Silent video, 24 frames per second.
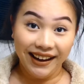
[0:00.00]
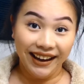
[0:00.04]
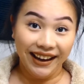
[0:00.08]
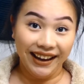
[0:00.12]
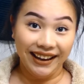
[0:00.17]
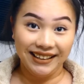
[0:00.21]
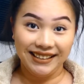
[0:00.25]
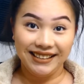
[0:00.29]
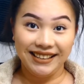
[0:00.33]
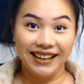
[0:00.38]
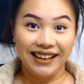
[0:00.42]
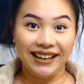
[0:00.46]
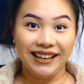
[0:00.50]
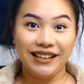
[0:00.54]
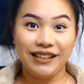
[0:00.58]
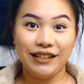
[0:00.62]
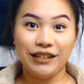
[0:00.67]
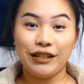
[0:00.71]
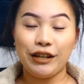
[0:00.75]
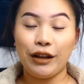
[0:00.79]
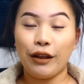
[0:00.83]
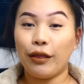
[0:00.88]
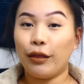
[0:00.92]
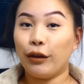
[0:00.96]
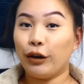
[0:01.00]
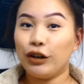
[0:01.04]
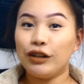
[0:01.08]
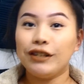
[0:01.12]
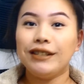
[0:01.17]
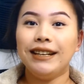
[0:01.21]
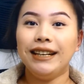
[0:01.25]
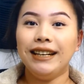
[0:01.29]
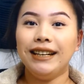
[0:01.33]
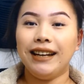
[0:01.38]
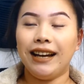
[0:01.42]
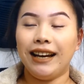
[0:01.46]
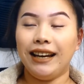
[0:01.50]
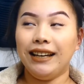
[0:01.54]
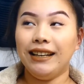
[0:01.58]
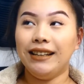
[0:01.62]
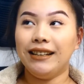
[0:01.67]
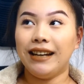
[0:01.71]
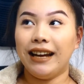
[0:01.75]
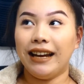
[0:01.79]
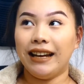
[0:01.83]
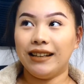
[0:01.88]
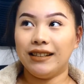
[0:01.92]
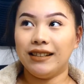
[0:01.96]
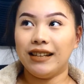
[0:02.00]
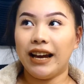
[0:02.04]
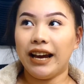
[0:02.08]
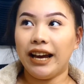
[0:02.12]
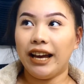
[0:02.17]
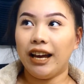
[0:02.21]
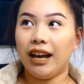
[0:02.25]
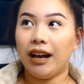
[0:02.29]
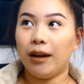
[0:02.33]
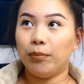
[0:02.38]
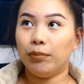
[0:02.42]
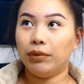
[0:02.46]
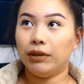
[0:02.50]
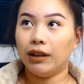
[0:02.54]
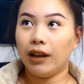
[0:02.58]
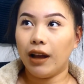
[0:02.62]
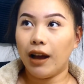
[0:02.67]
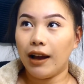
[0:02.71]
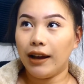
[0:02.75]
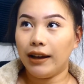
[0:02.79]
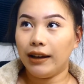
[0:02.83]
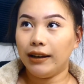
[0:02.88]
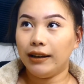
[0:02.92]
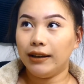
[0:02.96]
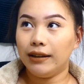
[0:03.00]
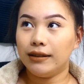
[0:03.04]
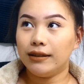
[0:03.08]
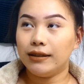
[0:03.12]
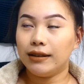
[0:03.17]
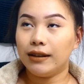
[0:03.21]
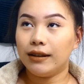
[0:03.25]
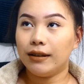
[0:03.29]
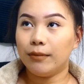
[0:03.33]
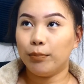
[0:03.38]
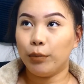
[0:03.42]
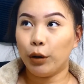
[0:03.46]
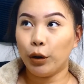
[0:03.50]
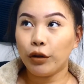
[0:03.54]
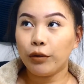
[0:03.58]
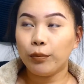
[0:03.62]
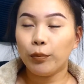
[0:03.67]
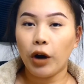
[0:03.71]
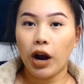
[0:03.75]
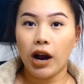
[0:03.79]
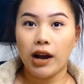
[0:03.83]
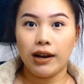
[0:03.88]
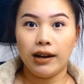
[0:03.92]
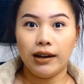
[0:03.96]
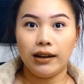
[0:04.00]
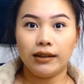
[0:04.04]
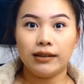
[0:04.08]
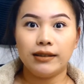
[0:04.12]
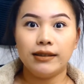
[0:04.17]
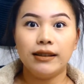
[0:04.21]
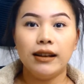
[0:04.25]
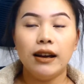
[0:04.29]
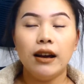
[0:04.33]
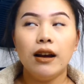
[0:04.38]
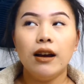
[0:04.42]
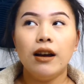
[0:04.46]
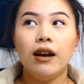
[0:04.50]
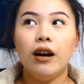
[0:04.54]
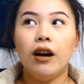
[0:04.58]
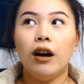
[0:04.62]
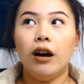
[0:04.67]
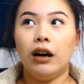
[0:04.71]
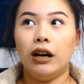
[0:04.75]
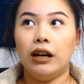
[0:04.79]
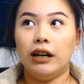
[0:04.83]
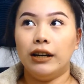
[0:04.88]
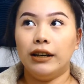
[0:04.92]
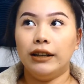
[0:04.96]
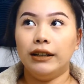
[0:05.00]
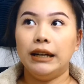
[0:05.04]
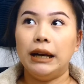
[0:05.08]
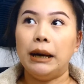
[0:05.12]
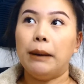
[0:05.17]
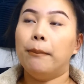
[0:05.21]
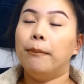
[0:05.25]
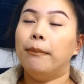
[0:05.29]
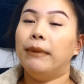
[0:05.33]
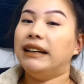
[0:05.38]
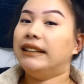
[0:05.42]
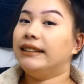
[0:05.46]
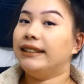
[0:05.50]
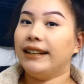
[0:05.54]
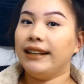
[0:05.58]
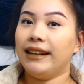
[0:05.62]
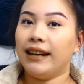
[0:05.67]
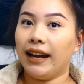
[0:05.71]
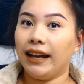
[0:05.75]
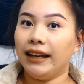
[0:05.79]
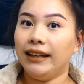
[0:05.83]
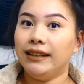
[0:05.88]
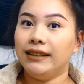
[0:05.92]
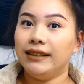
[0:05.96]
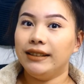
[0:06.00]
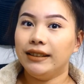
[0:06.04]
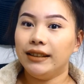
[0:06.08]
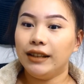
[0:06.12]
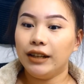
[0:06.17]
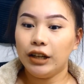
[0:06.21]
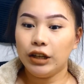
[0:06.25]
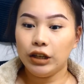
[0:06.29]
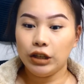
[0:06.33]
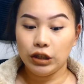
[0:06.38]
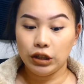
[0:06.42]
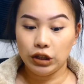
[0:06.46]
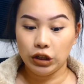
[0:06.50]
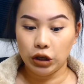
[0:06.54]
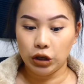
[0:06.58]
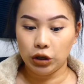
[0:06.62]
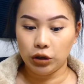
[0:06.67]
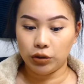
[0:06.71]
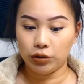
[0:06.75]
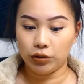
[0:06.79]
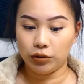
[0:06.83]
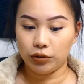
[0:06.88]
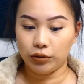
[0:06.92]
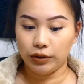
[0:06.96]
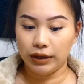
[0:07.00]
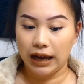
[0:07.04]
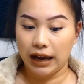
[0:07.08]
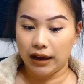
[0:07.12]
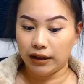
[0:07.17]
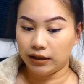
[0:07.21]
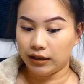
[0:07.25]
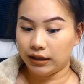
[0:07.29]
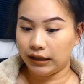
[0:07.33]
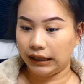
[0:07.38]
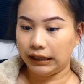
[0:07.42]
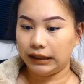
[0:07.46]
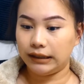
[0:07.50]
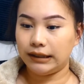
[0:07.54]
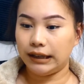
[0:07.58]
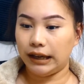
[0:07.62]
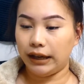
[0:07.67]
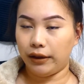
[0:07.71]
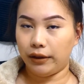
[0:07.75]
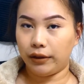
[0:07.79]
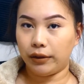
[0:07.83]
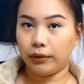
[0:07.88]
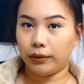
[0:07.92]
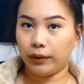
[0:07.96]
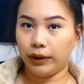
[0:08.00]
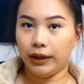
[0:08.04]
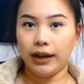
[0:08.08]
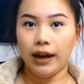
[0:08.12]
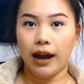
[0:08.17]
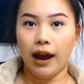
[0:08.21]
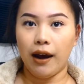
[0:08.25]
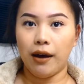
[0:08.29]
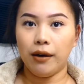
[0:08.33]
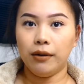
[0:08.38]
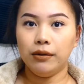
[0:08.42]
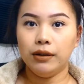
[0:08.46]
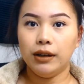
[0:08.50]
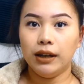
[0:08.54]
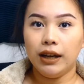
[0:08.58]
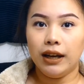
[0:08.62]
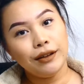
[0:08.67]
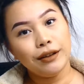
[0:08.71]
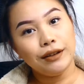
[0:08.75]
It is Thursday night, and I applied both products on Monday night. So yeah, it's like day 3 now.